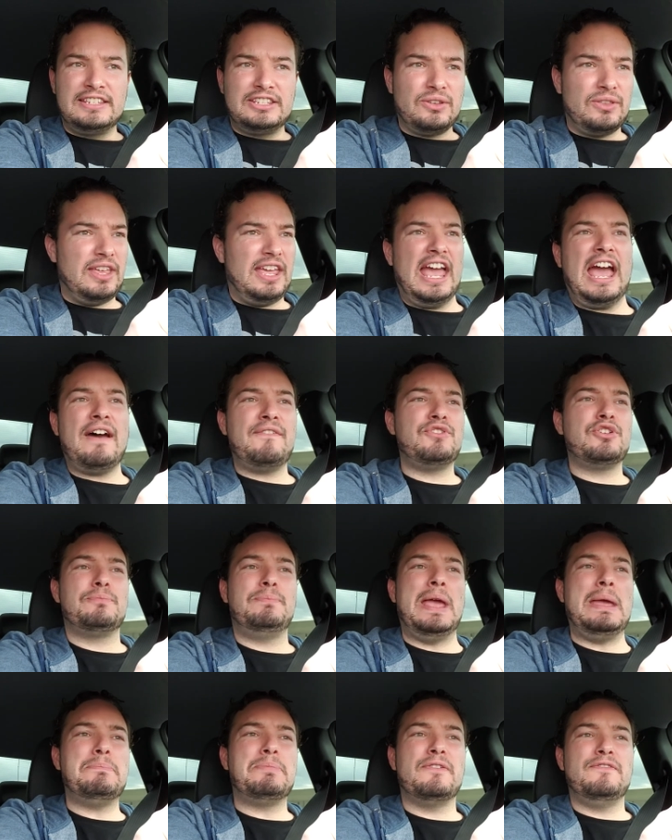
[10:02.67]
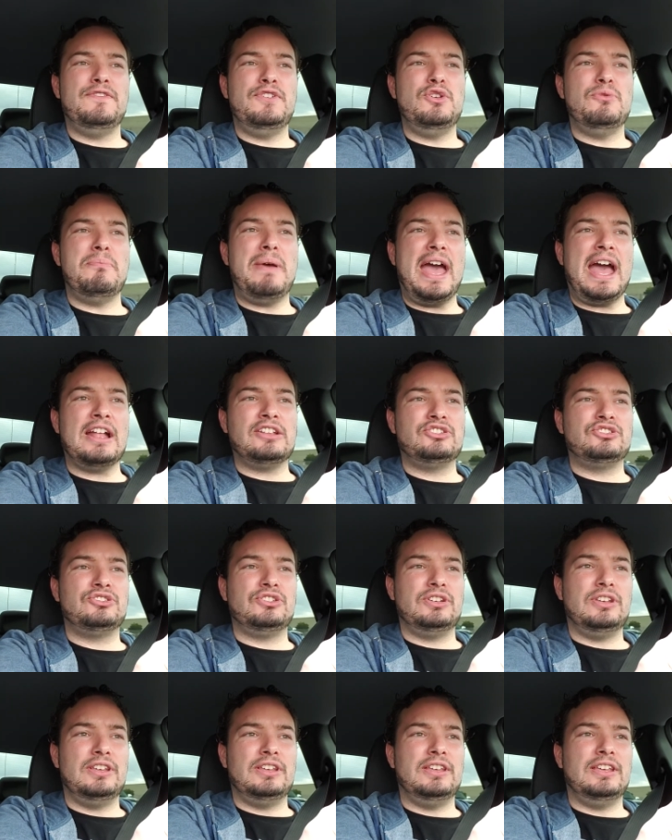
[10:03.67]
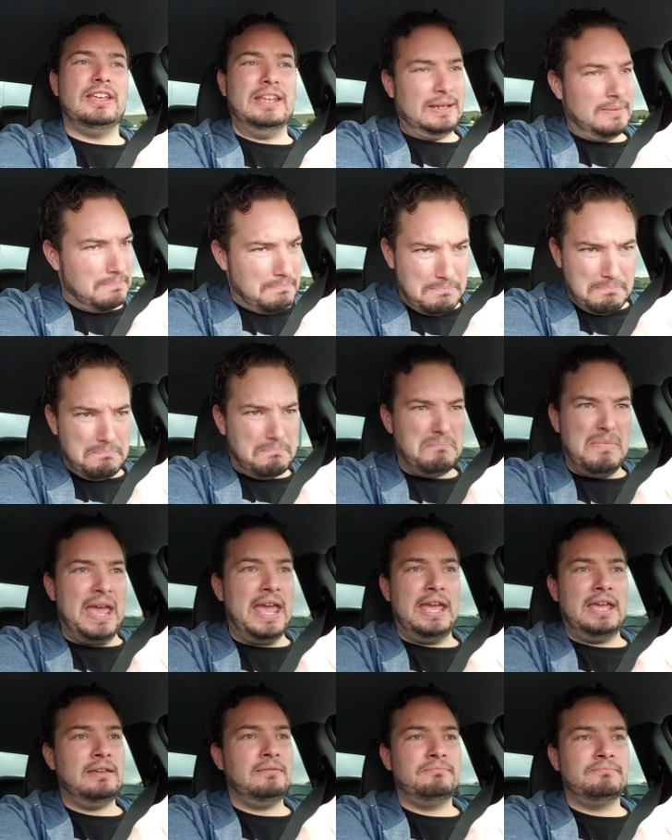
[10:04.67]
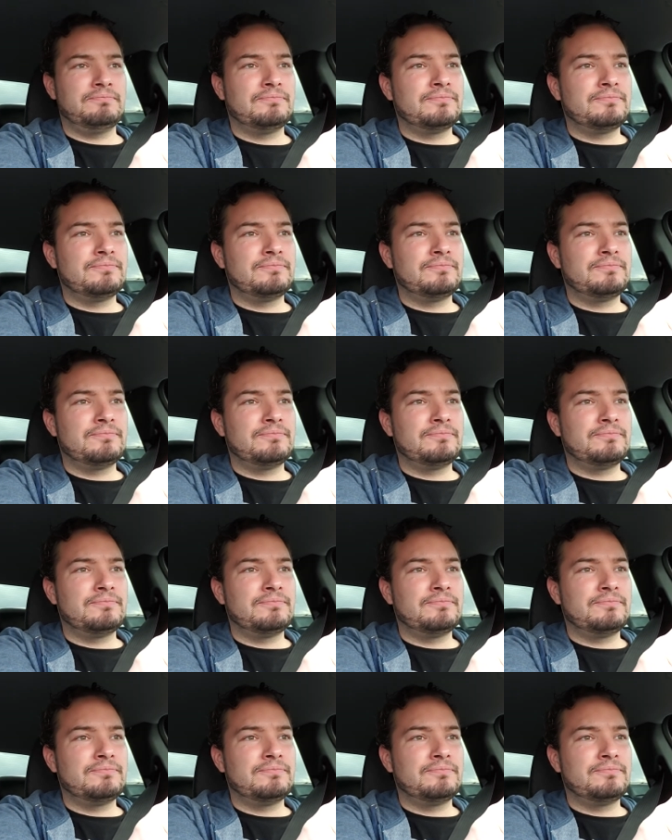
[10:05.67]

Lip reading: so they have their pay-per-view match in May,